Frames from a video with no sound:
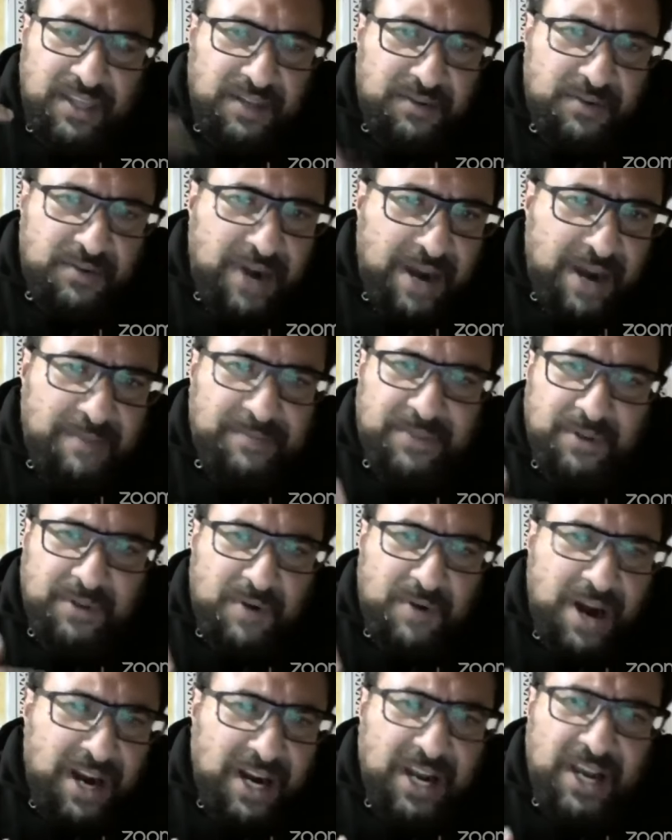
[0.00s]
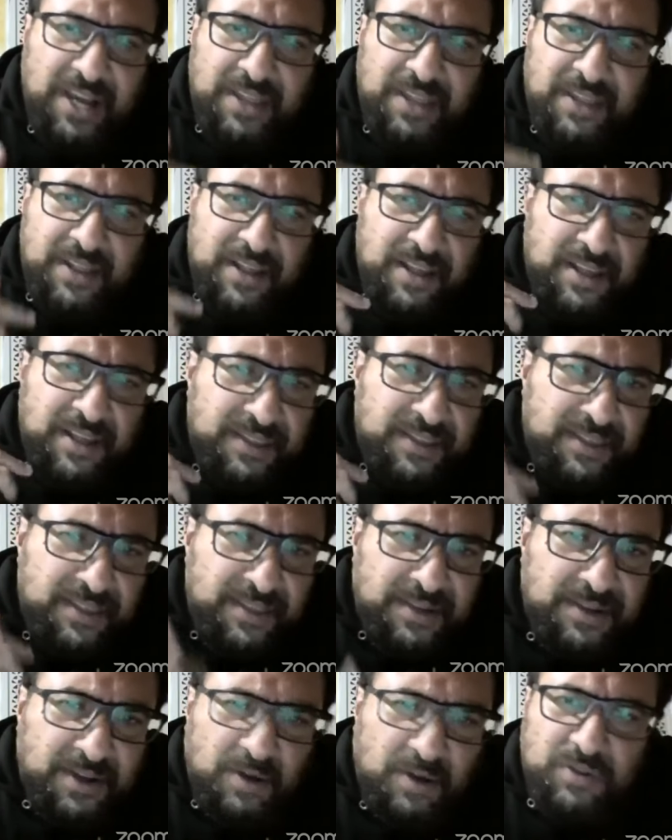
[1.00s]
rap, the raga,
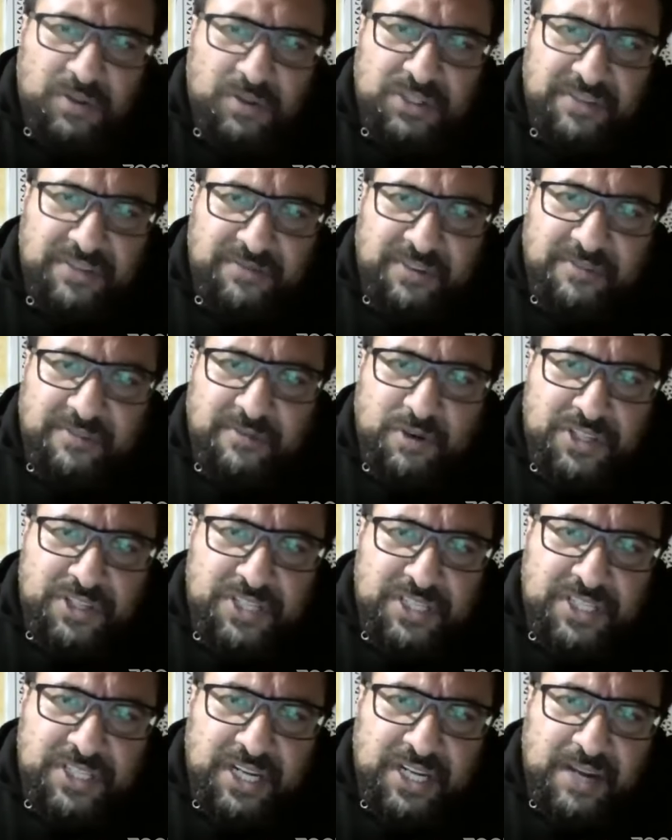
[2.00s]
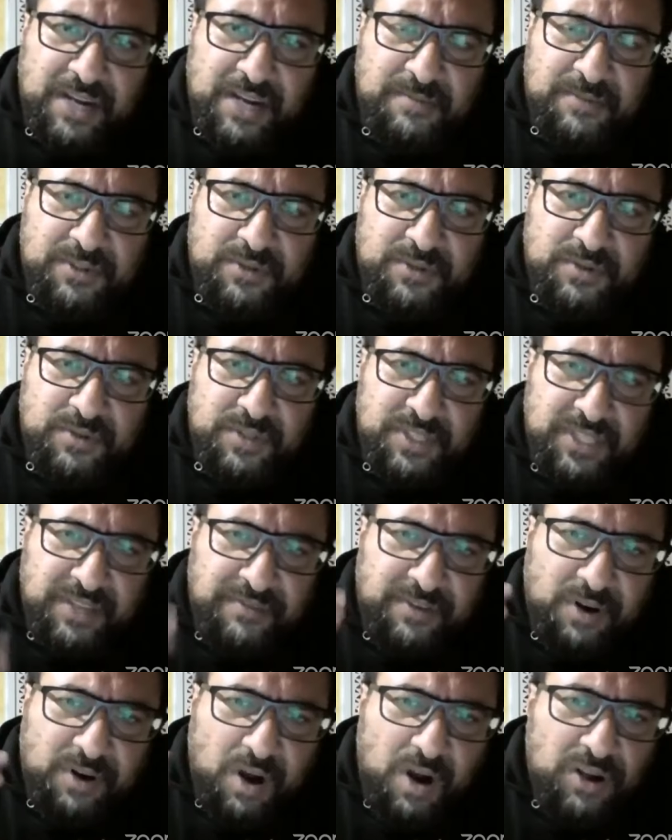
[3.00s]
the all the different voices that comes through, the
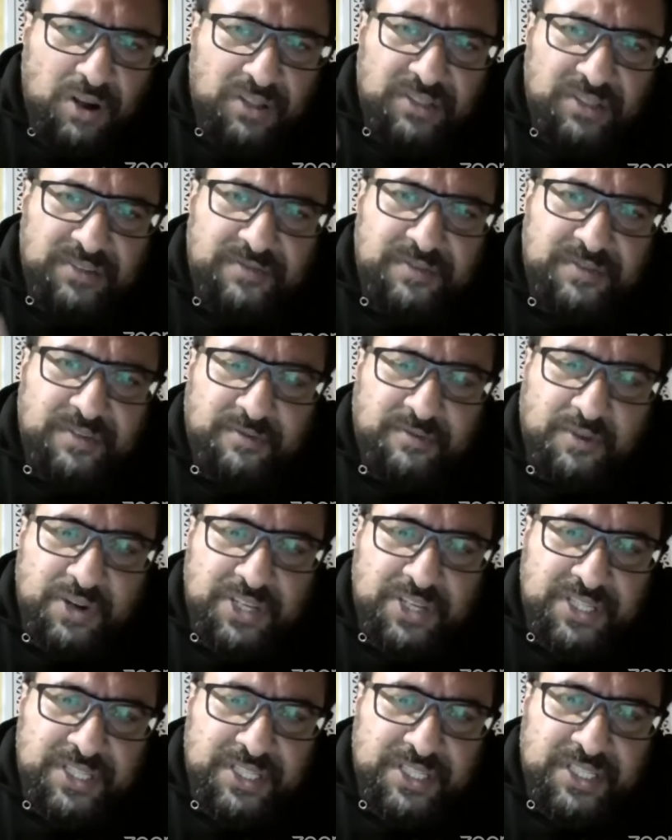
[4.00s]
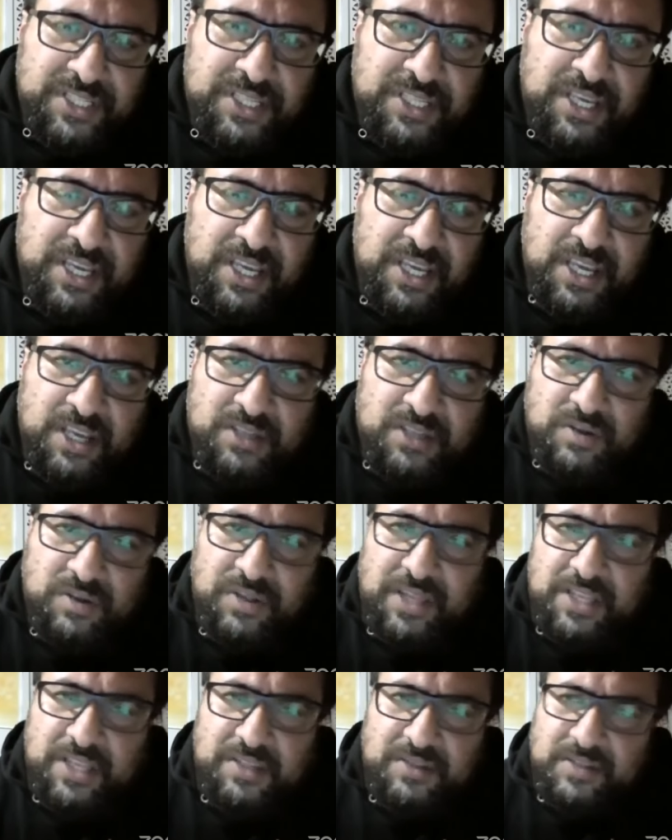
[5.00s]
different octaves of voices. So
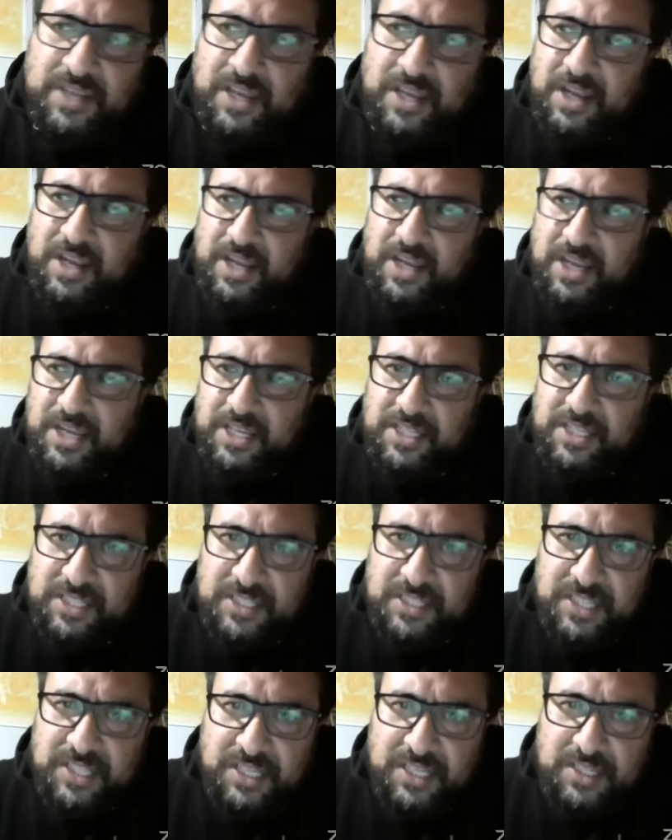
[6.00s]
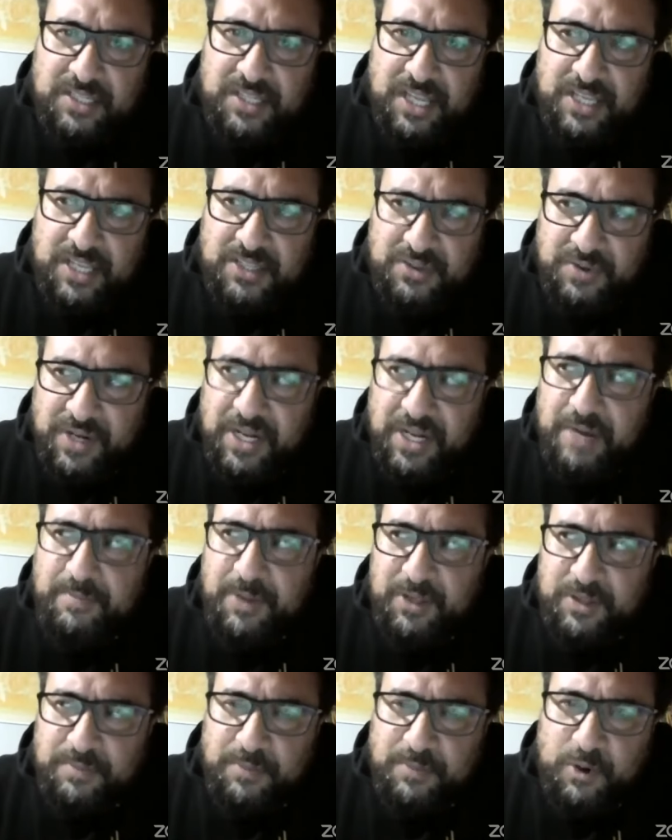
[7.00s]
that's it's really
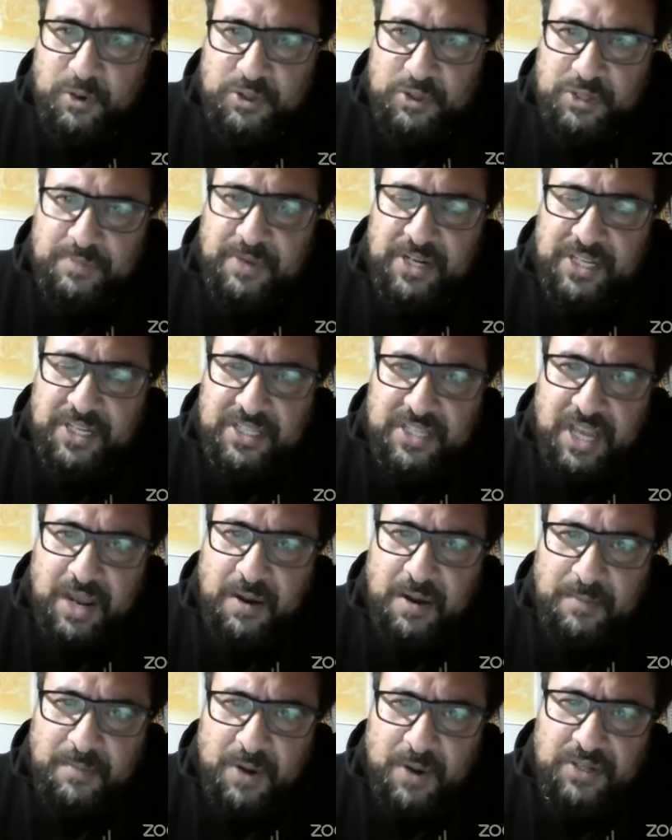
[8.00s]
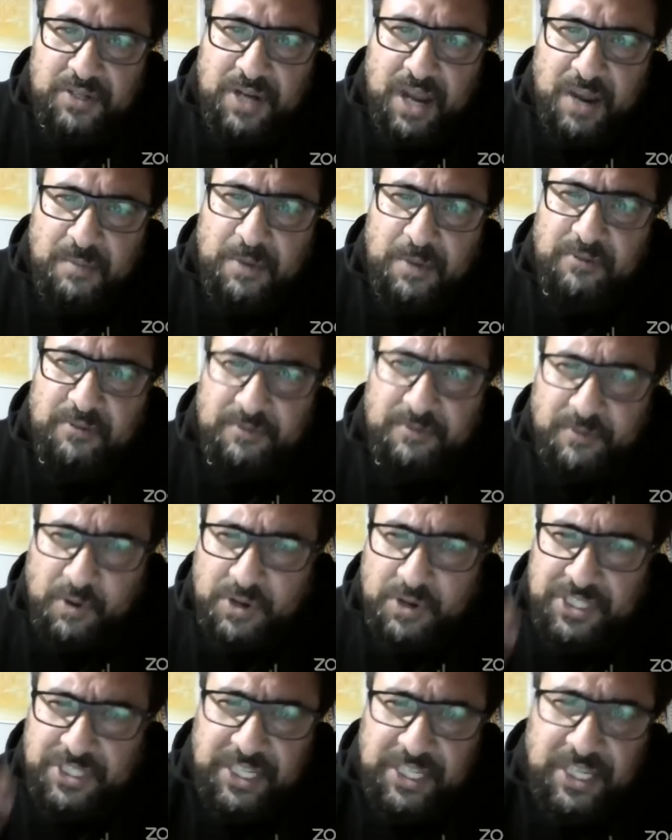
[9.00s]
about the poetry, but it's how about
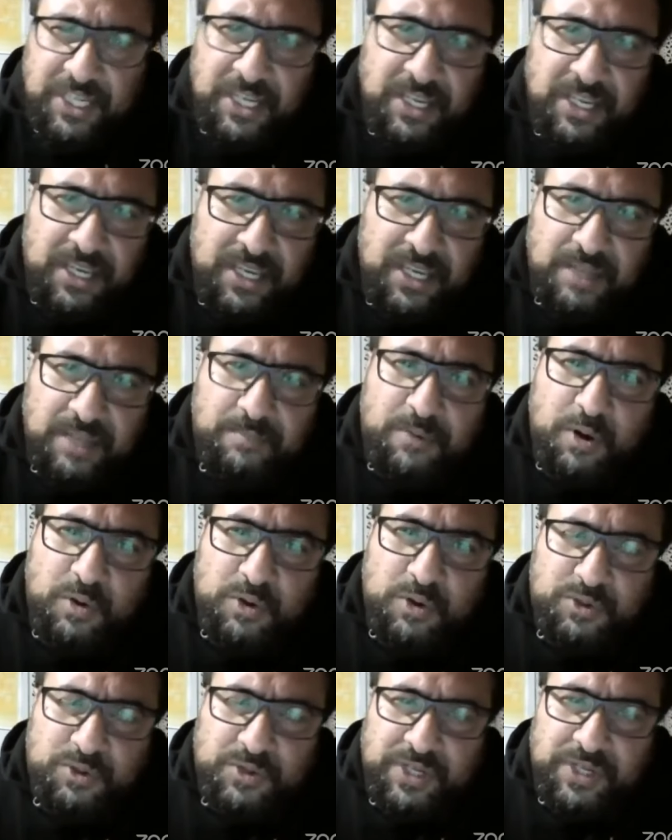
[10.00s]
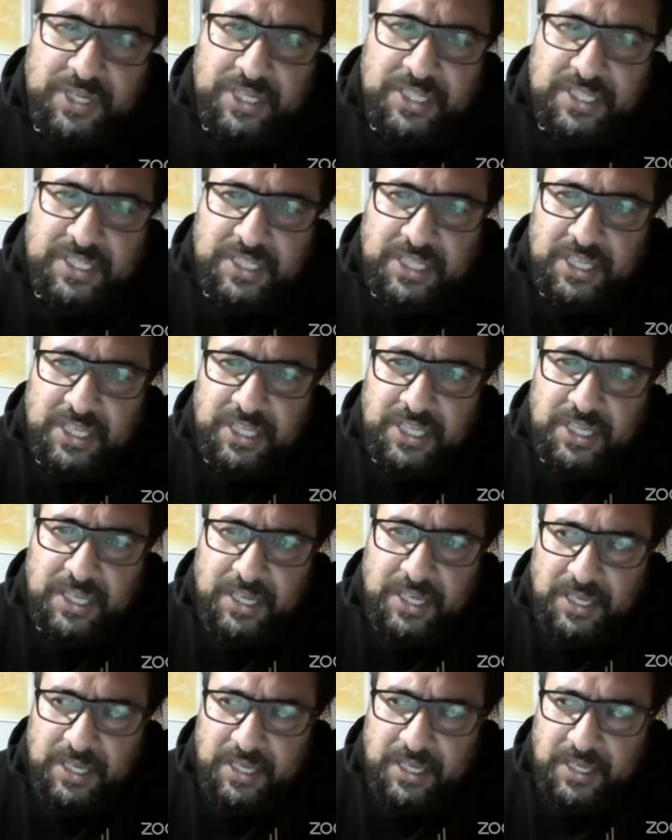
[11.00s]
voicing the poetry is the,
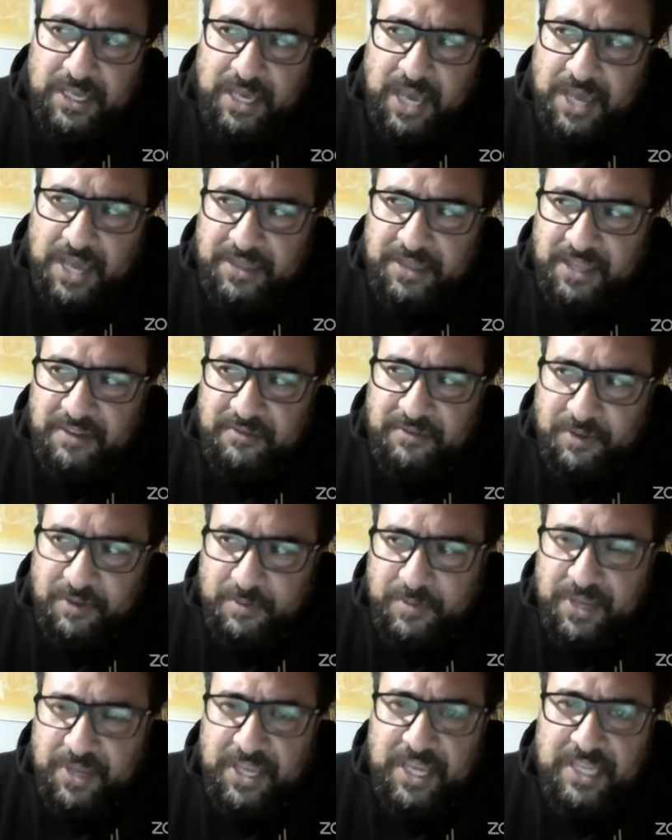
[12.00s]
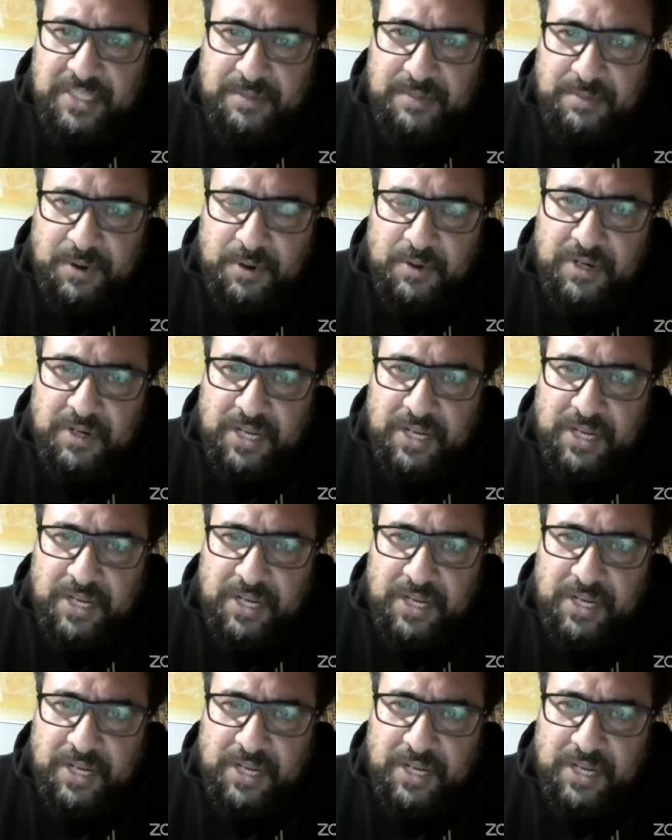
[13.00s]
I think for me as a poet,